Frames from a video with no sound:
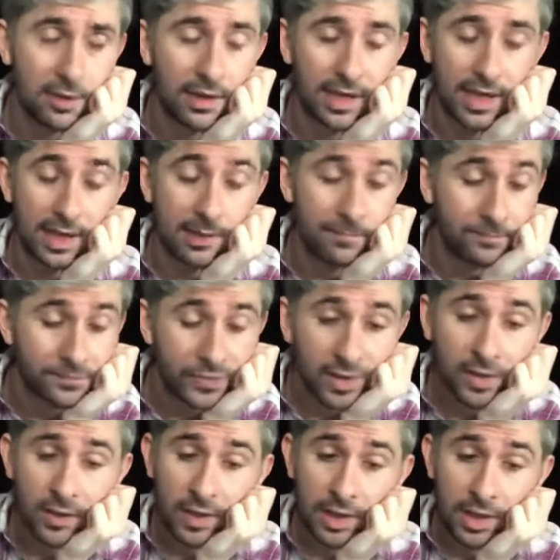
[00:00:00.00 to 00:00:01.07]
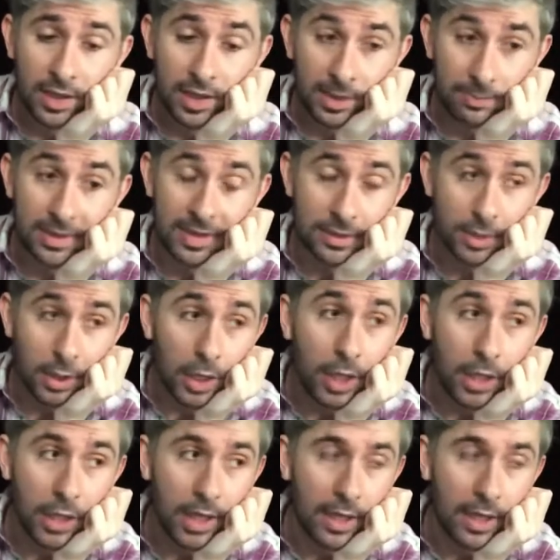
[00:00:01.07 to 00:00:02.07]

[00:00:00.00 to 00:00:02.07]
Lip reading: I played a lot.